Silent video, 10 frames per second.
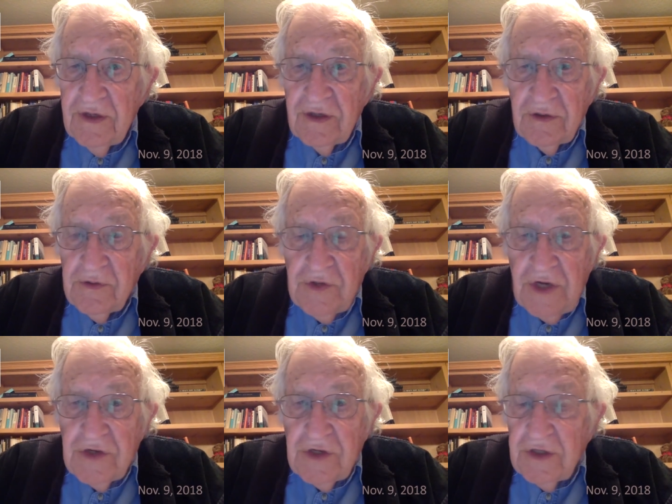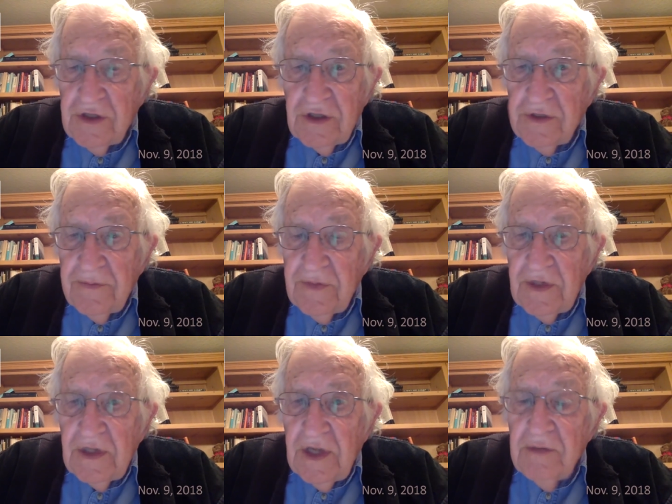changing to
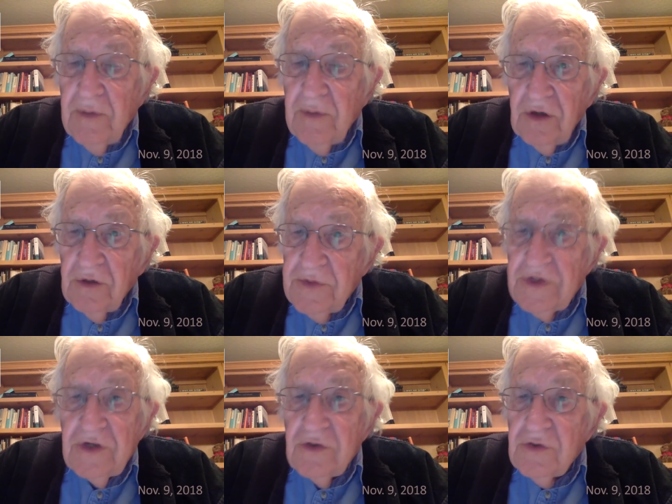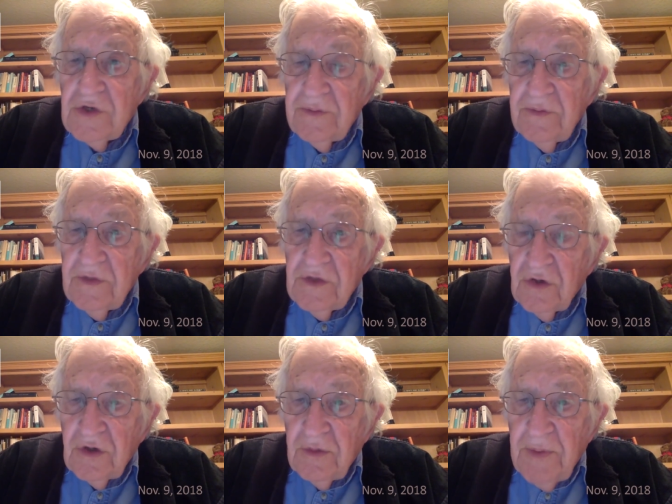LED bulbs to using
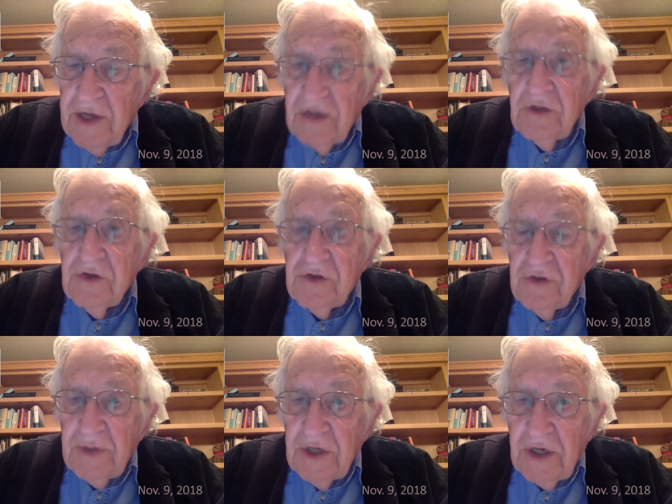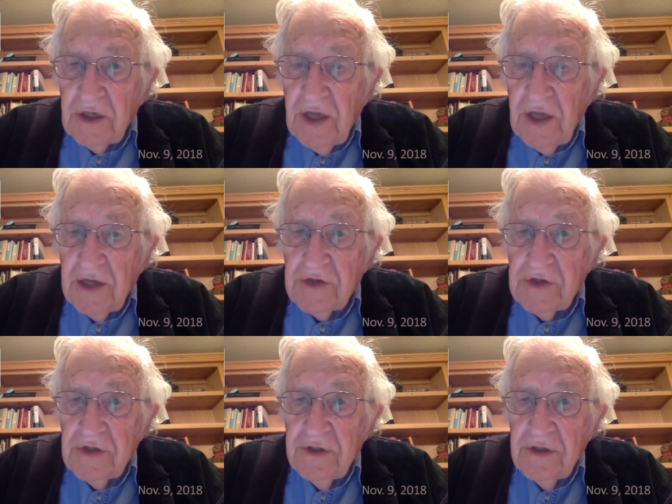solar panels to political
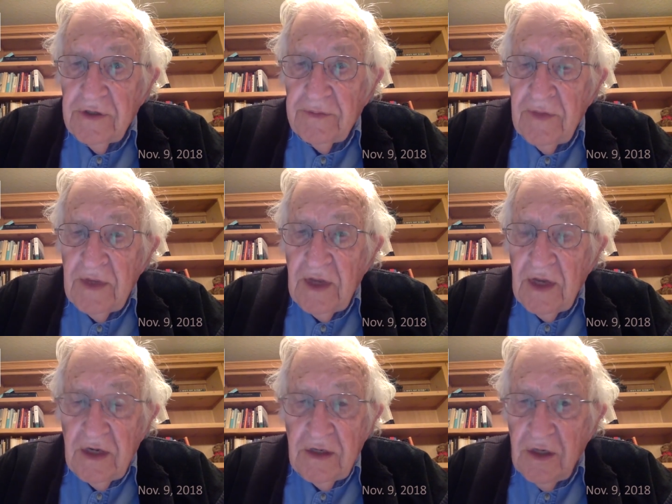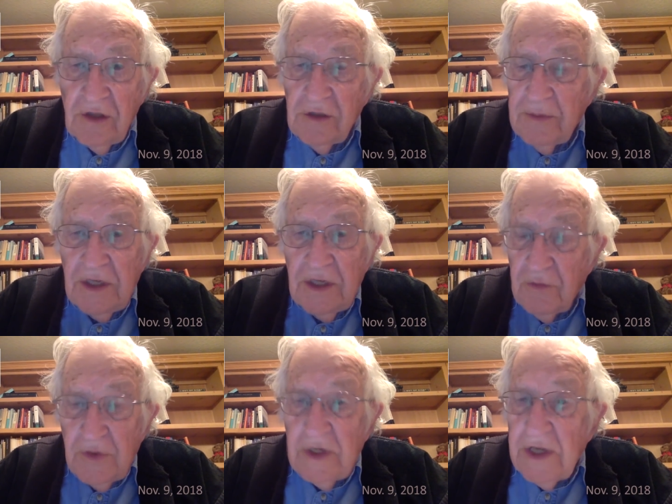action, and ultimately it
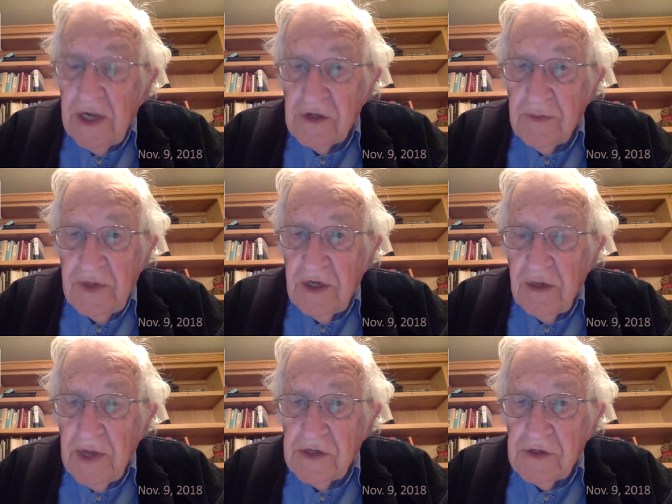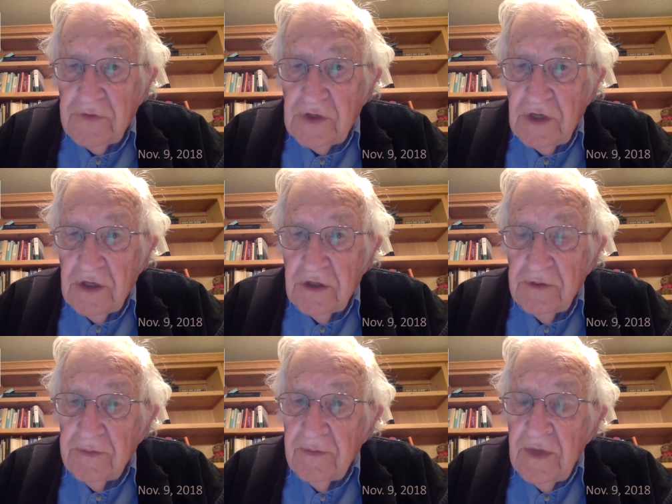really has to be on a massive scale.
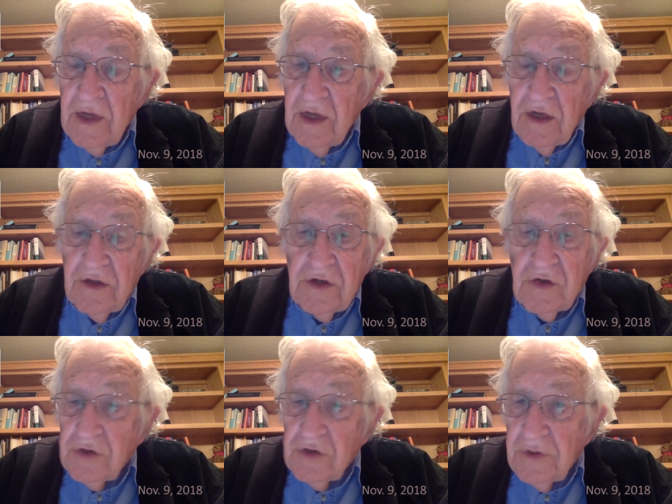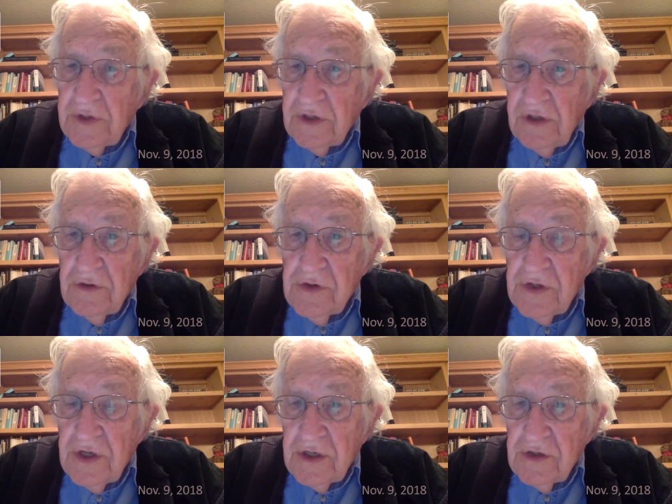This also includes
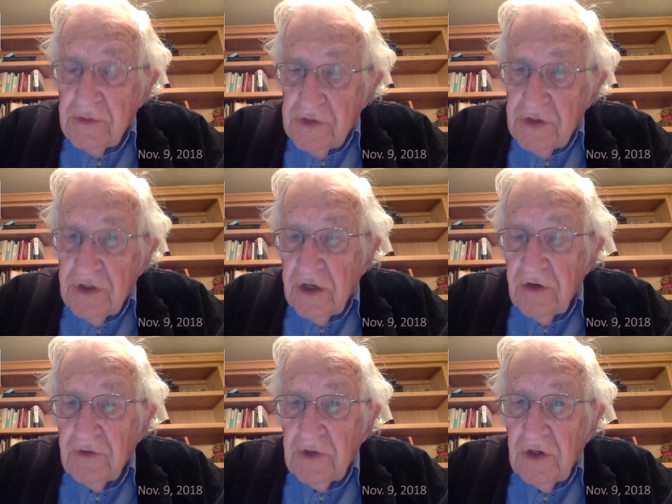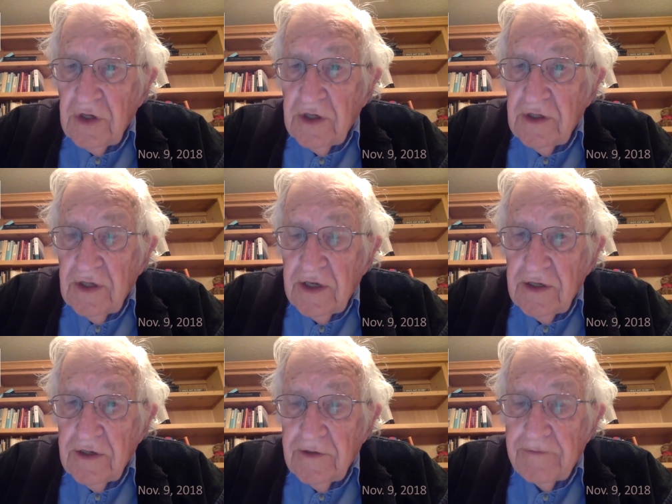things we should not overlook it, like
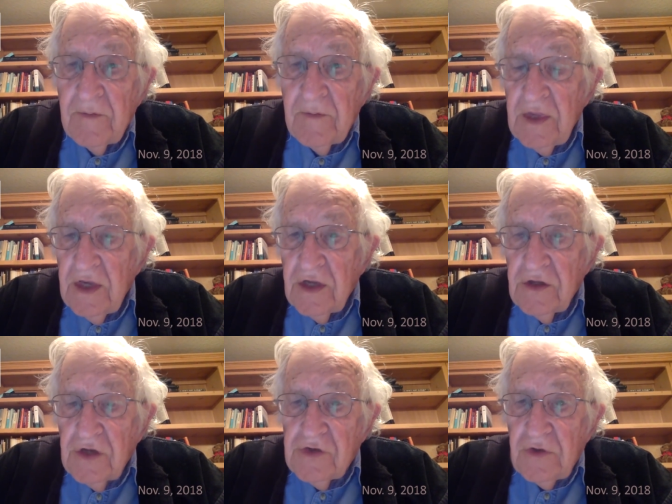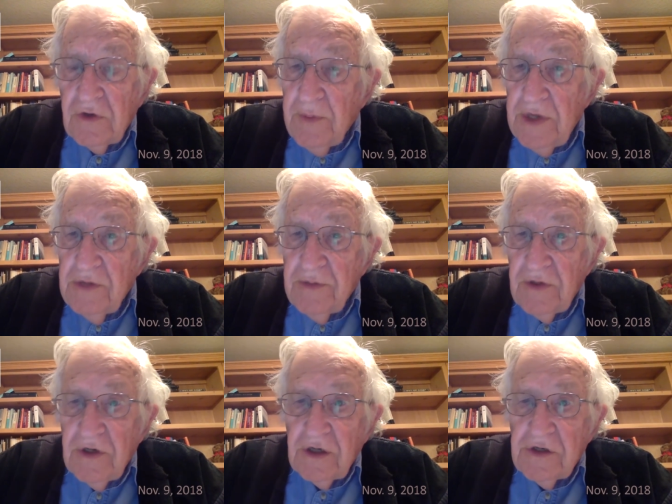industrial meat
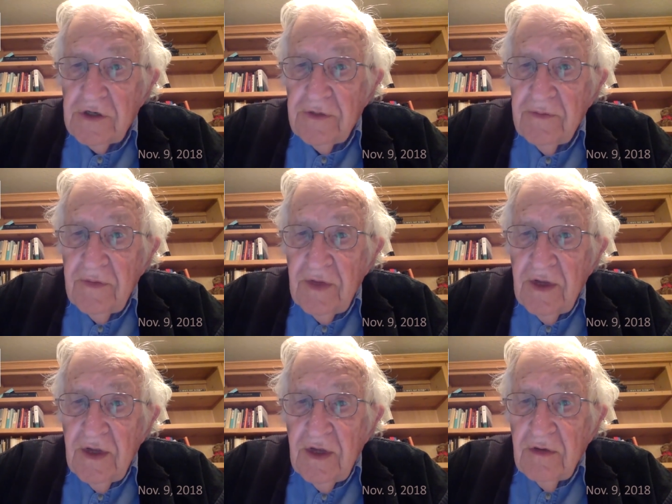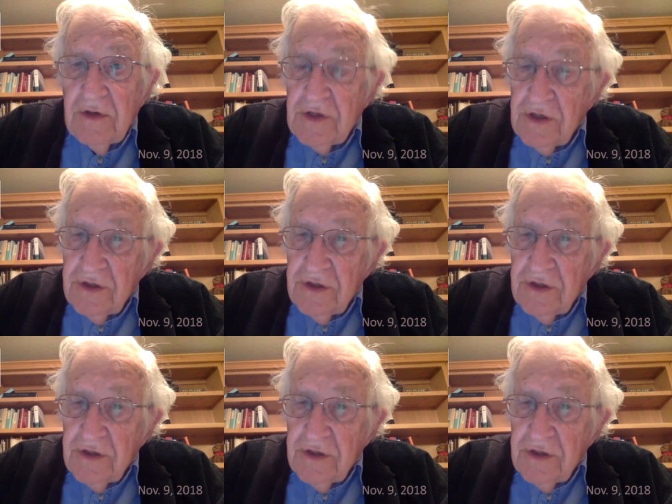production, which is